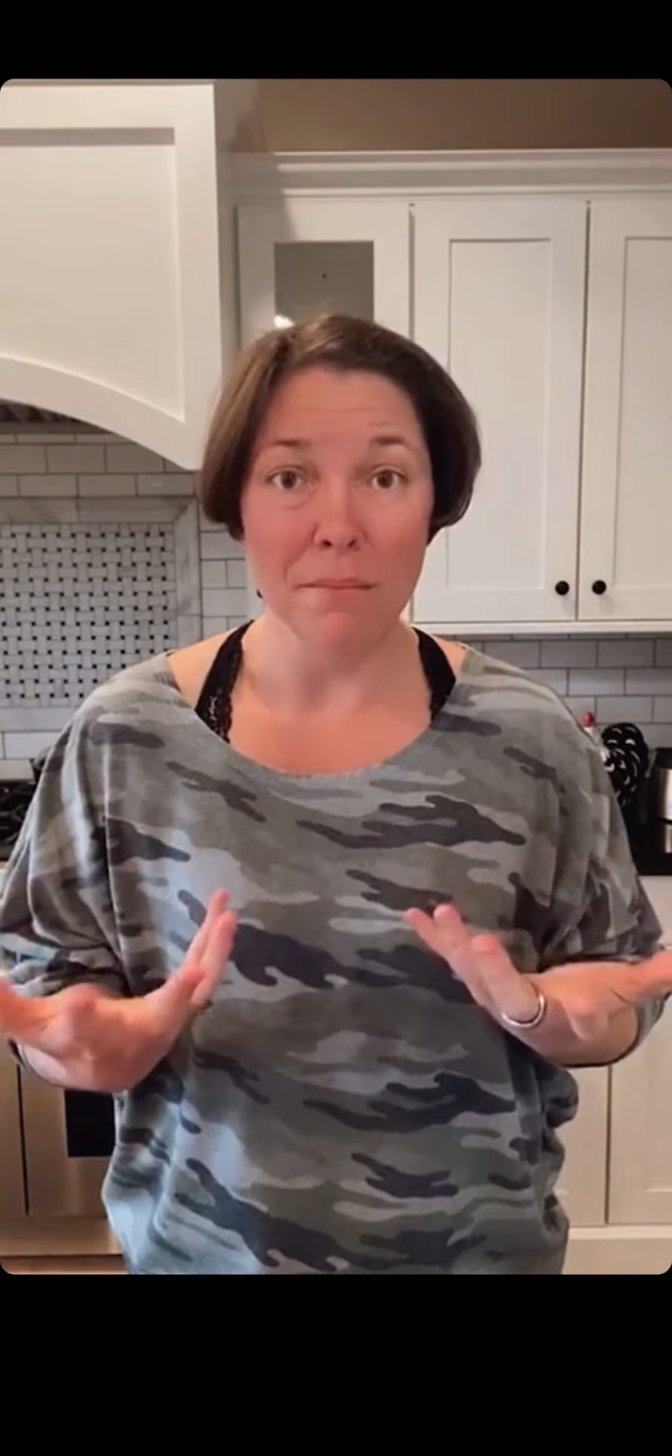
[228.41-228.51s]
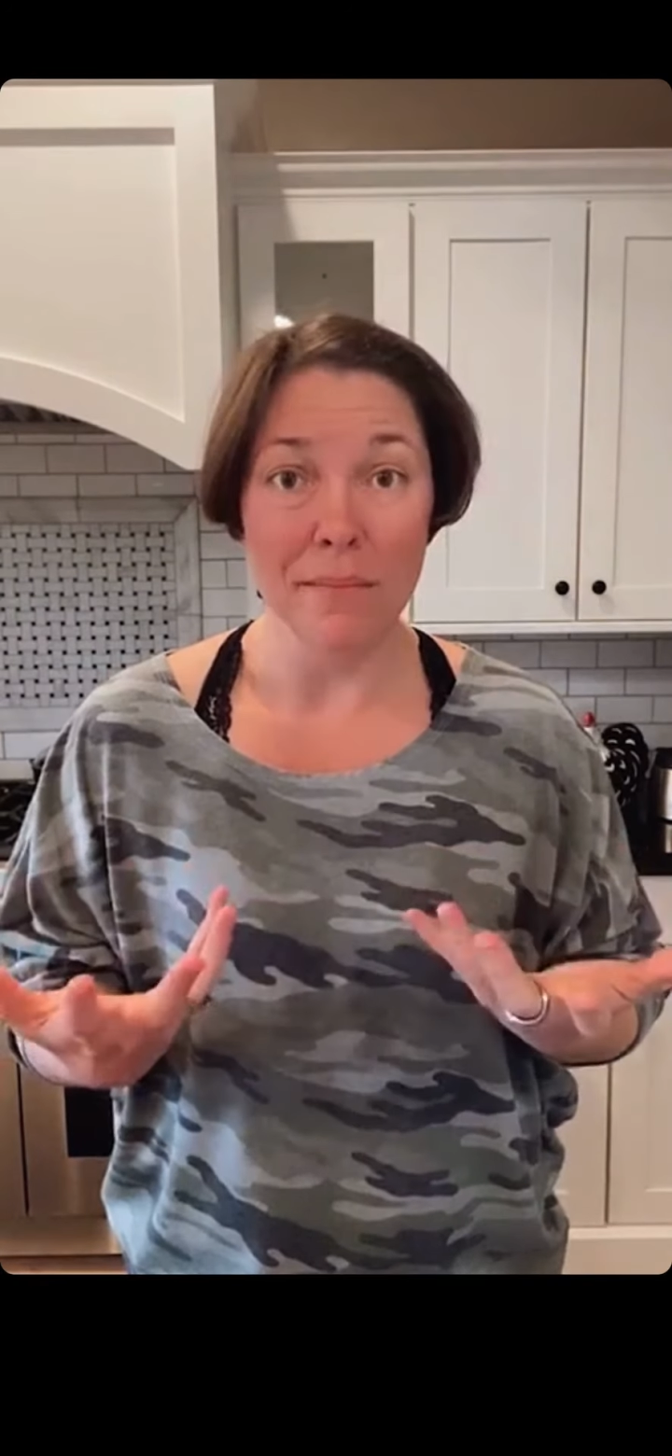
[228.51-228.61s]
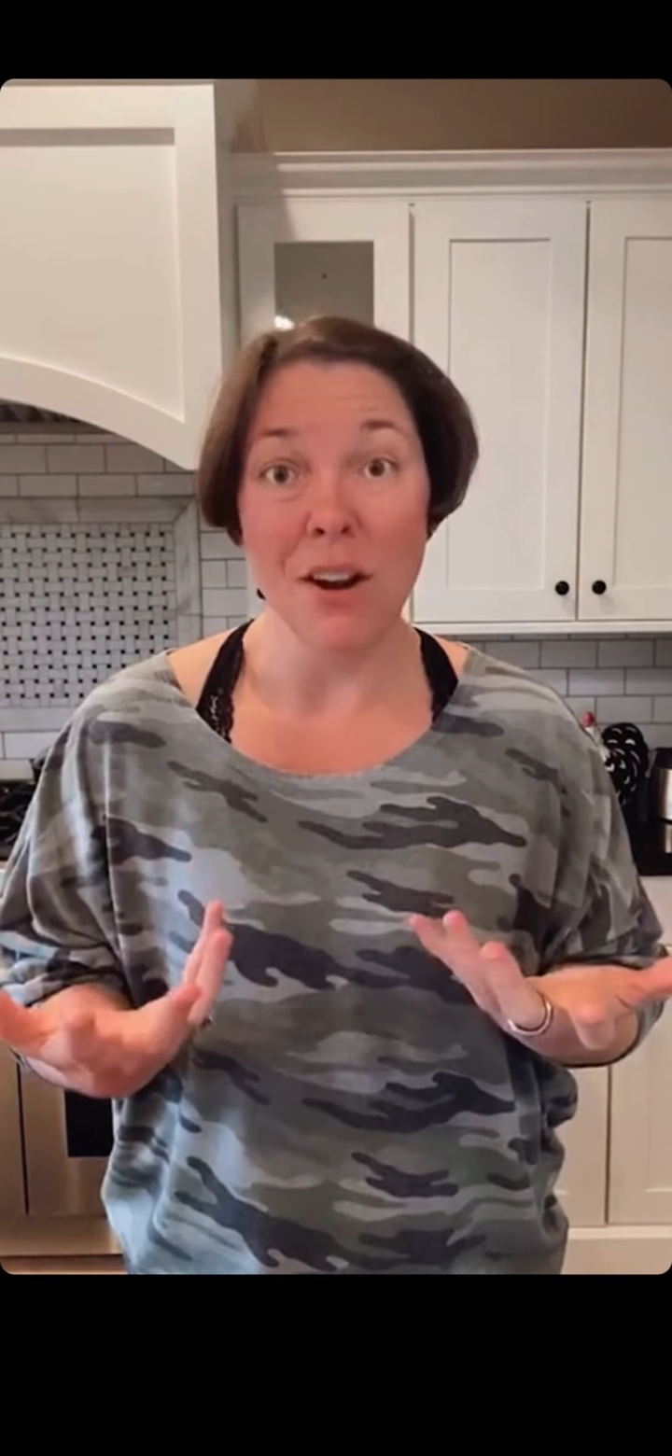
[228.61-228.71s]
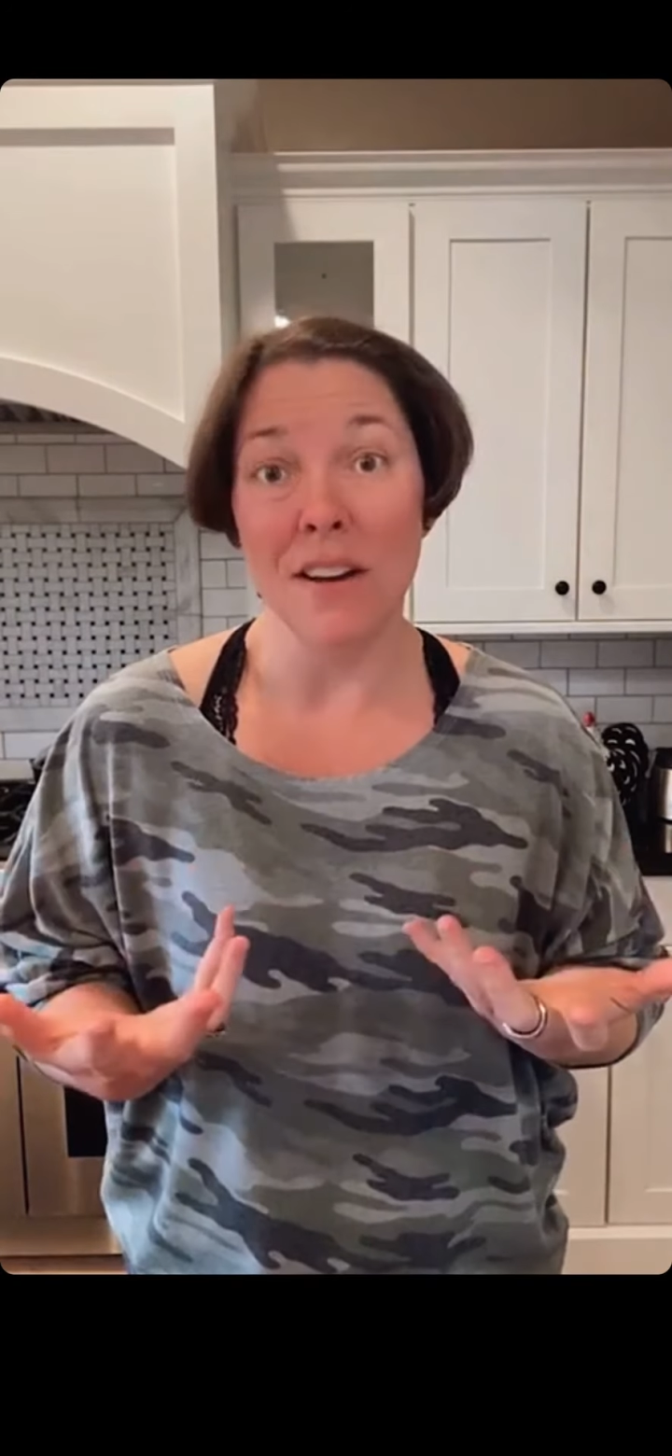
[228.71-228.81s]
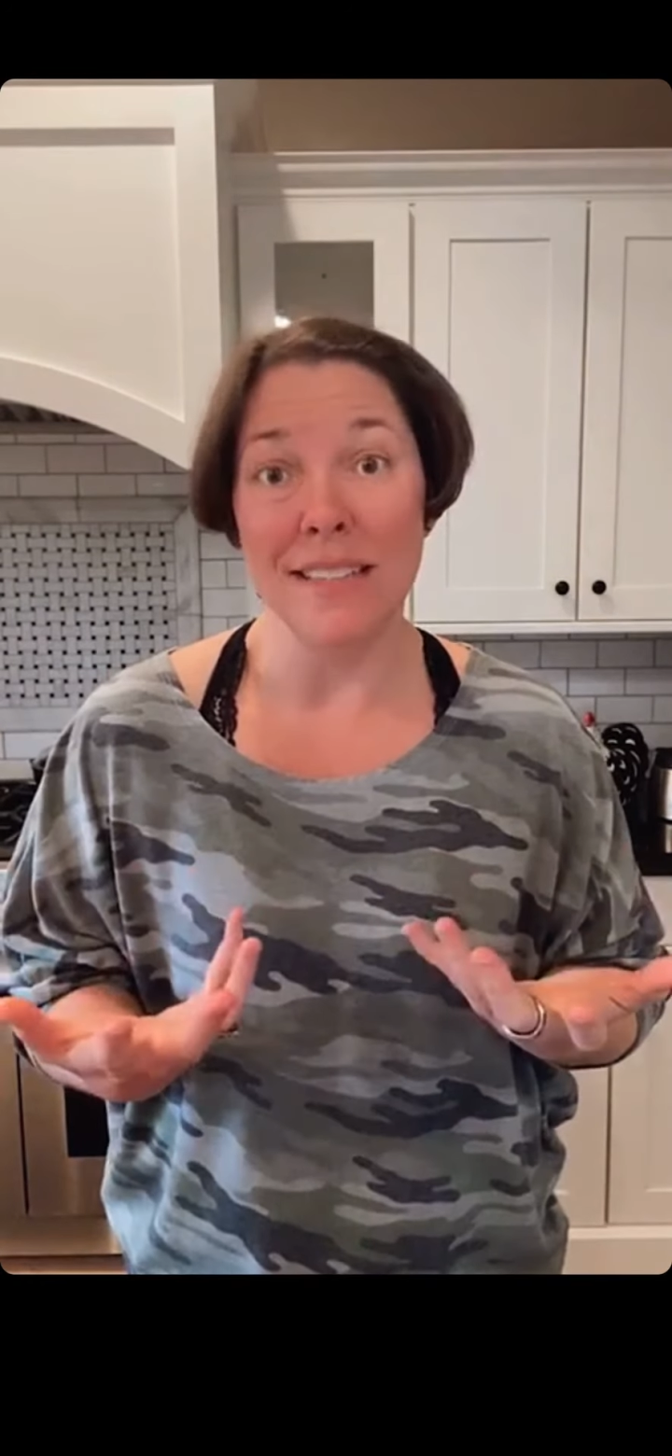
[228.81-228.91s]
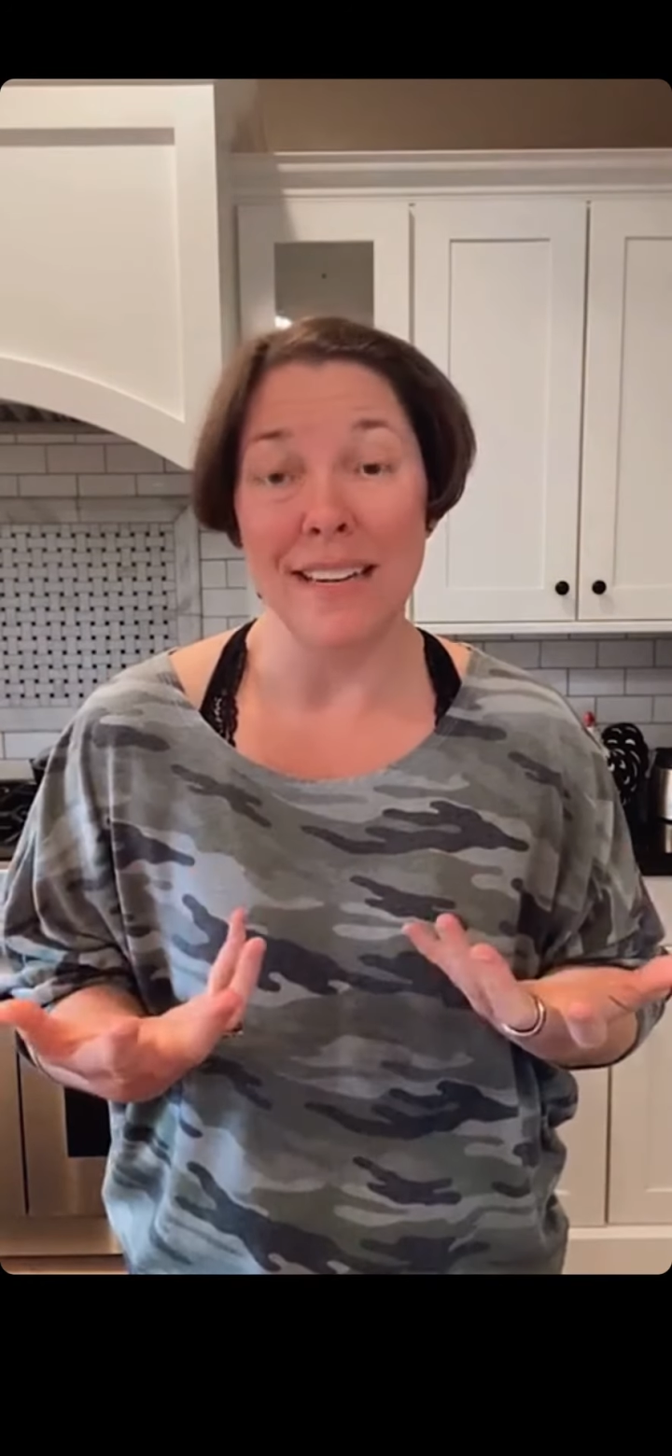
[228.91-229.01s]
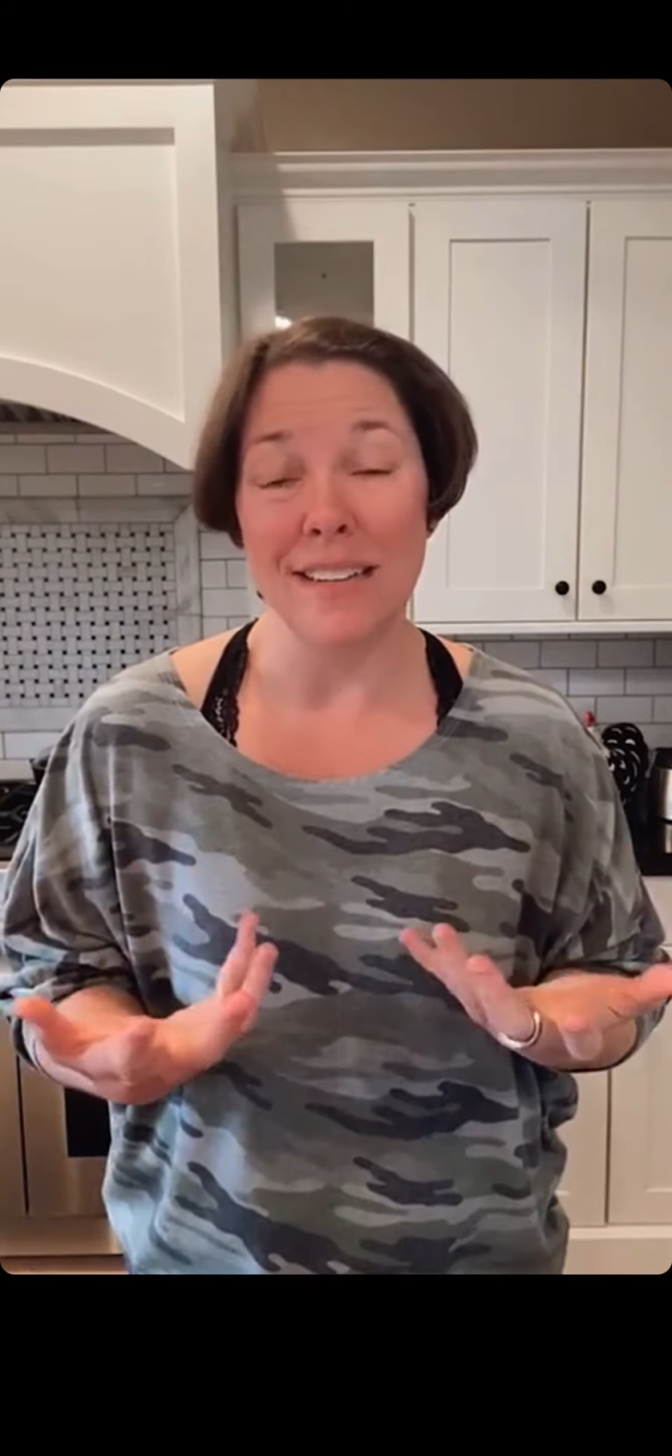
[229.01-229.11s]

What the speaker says: causing